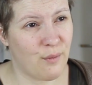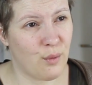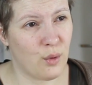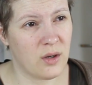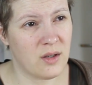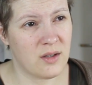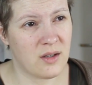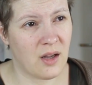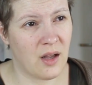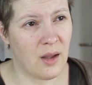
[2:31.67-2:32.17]
for
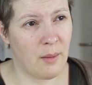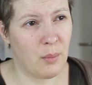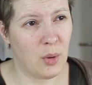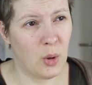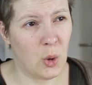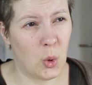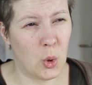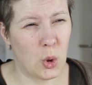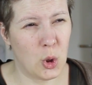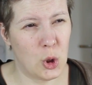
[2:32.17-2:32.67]

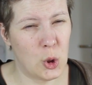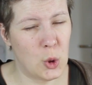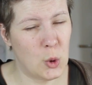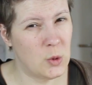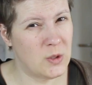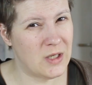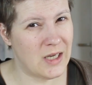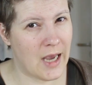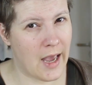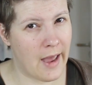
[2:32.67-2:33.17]
example, or
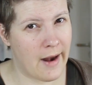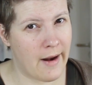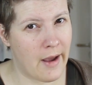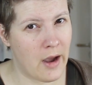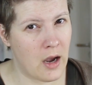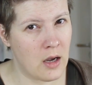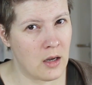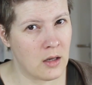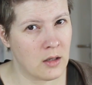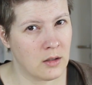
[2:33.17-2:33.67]

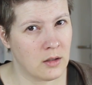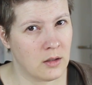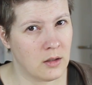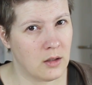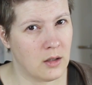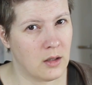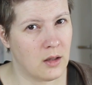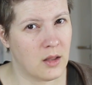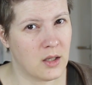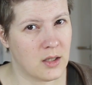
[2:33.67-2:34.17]
Louisiana
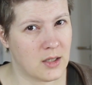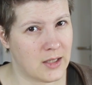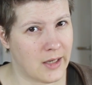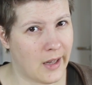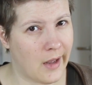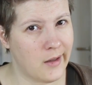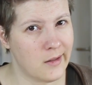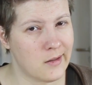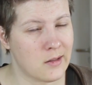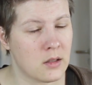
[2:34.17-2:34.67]
in the
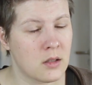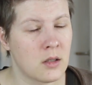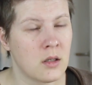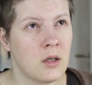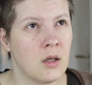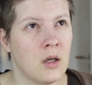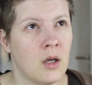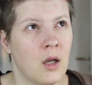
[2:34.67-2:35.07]
States.